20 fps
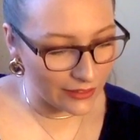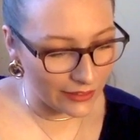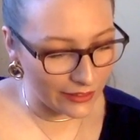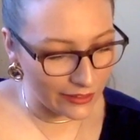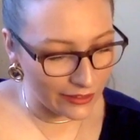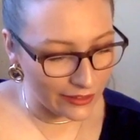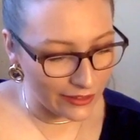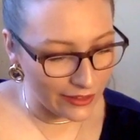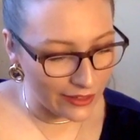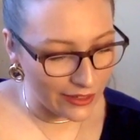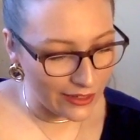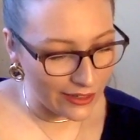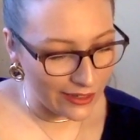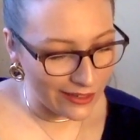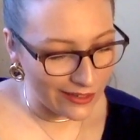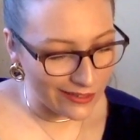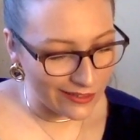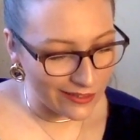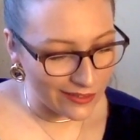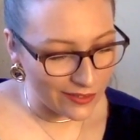a
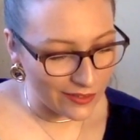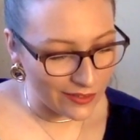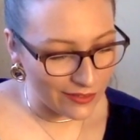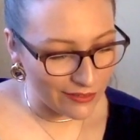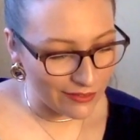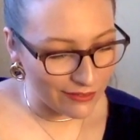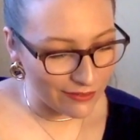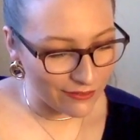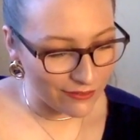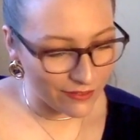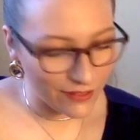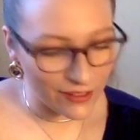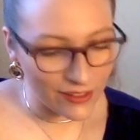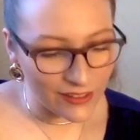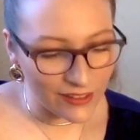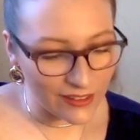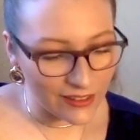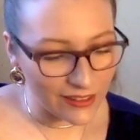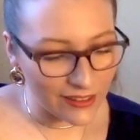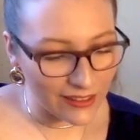fight
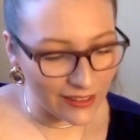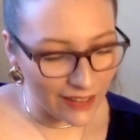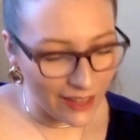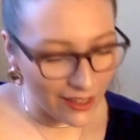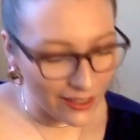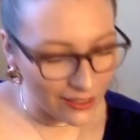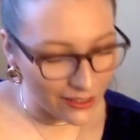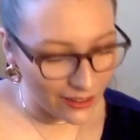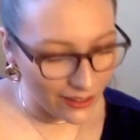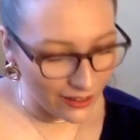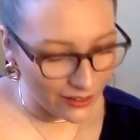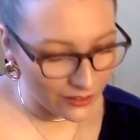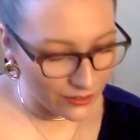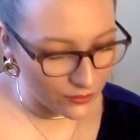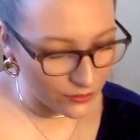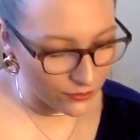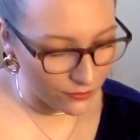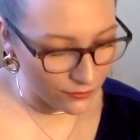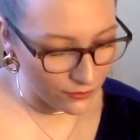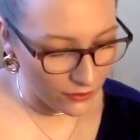to the death kind
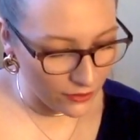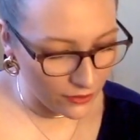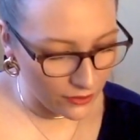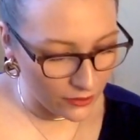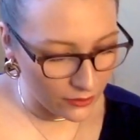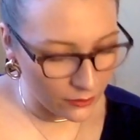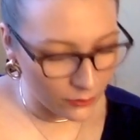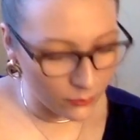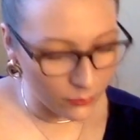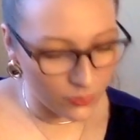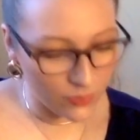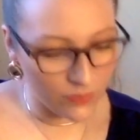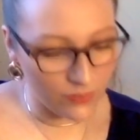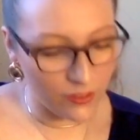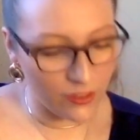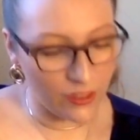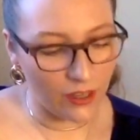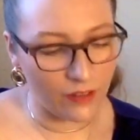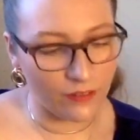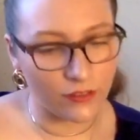of thing where
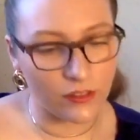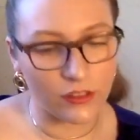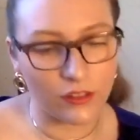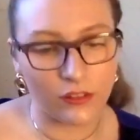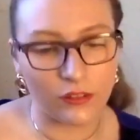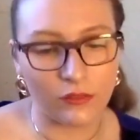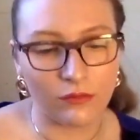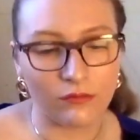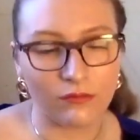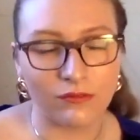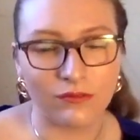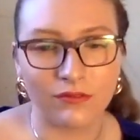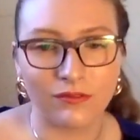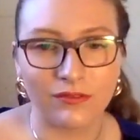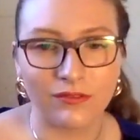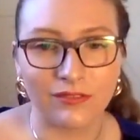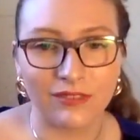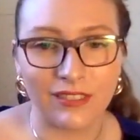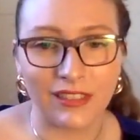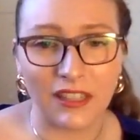they have to
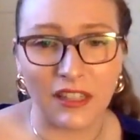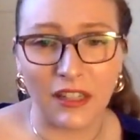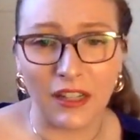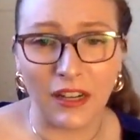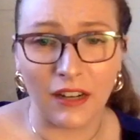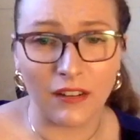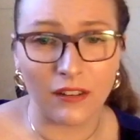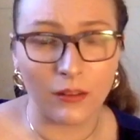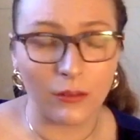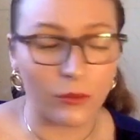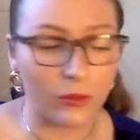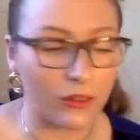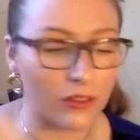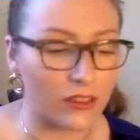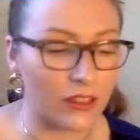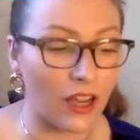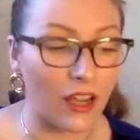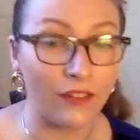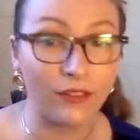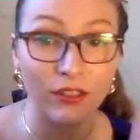get out of the
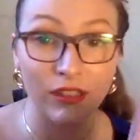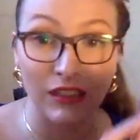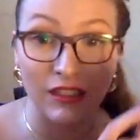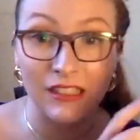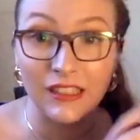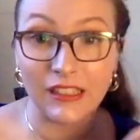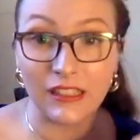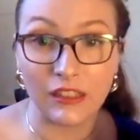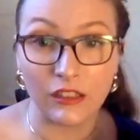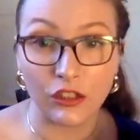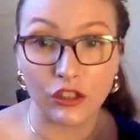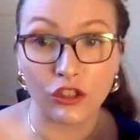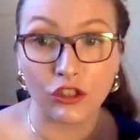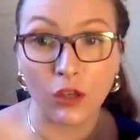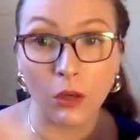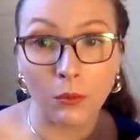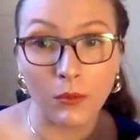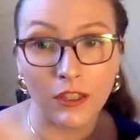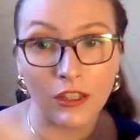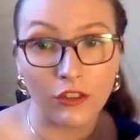woods. I've seen
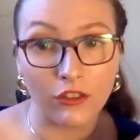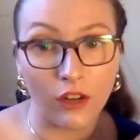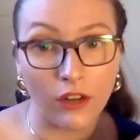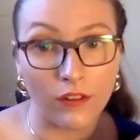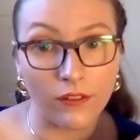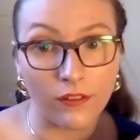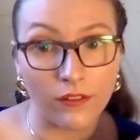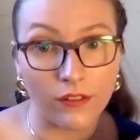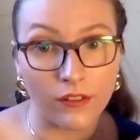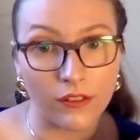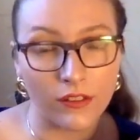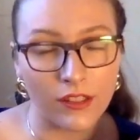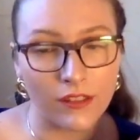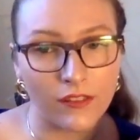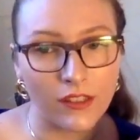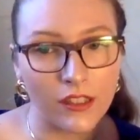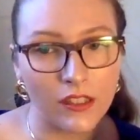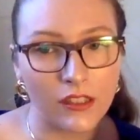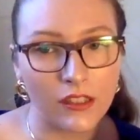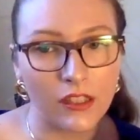so many great reviews of
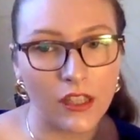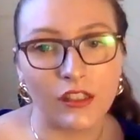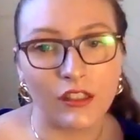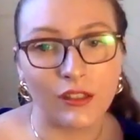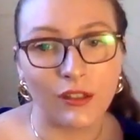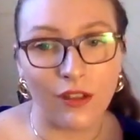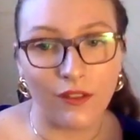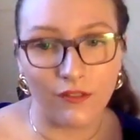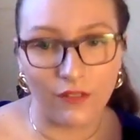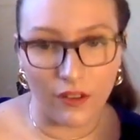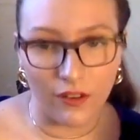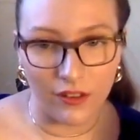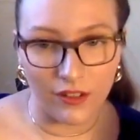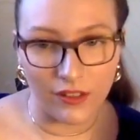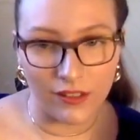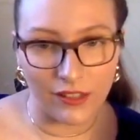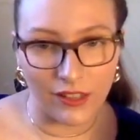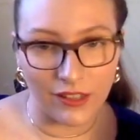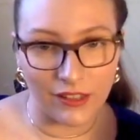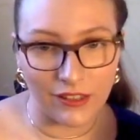this, so I'm very
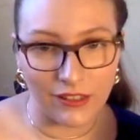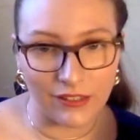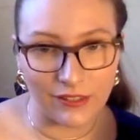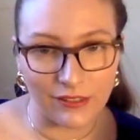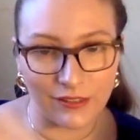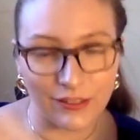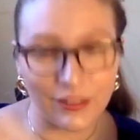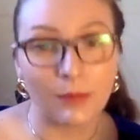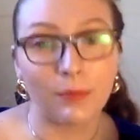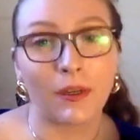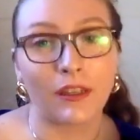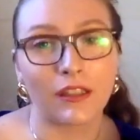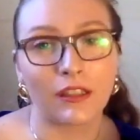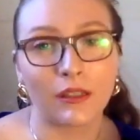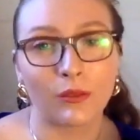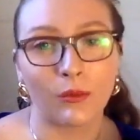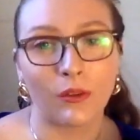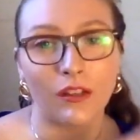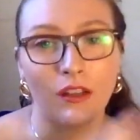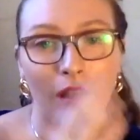excited to pick
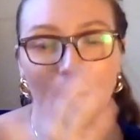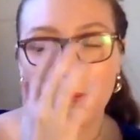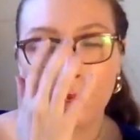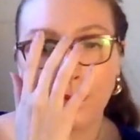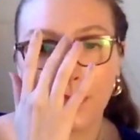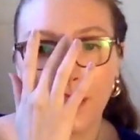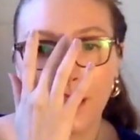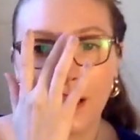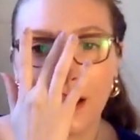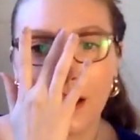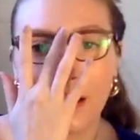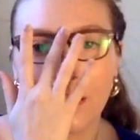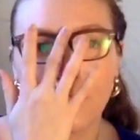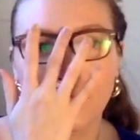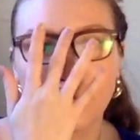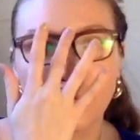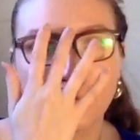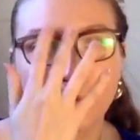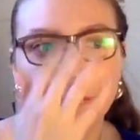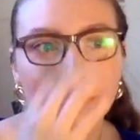this one up.
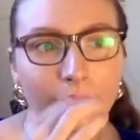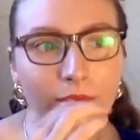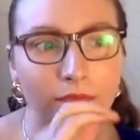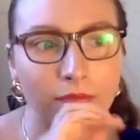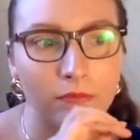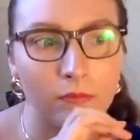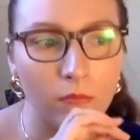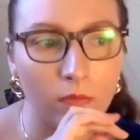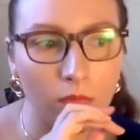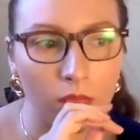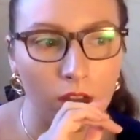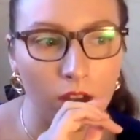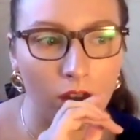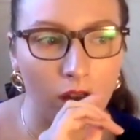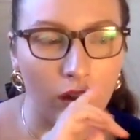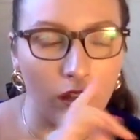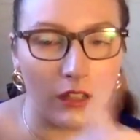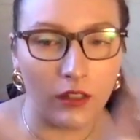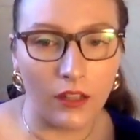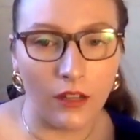Um,
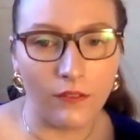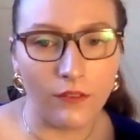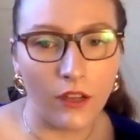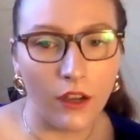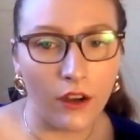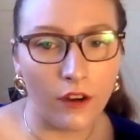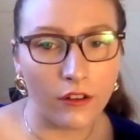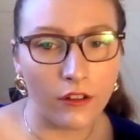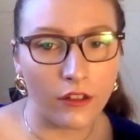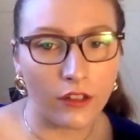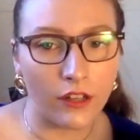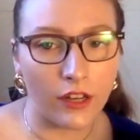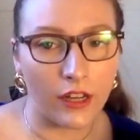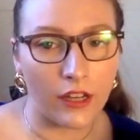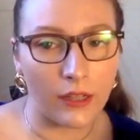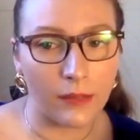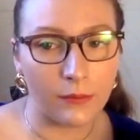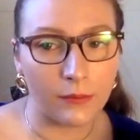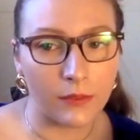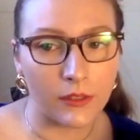I love The Hunger
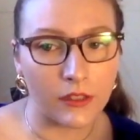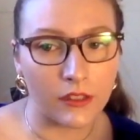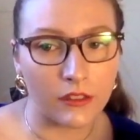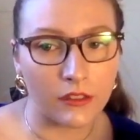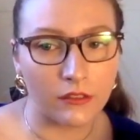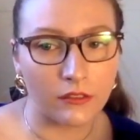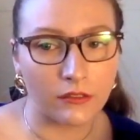Games,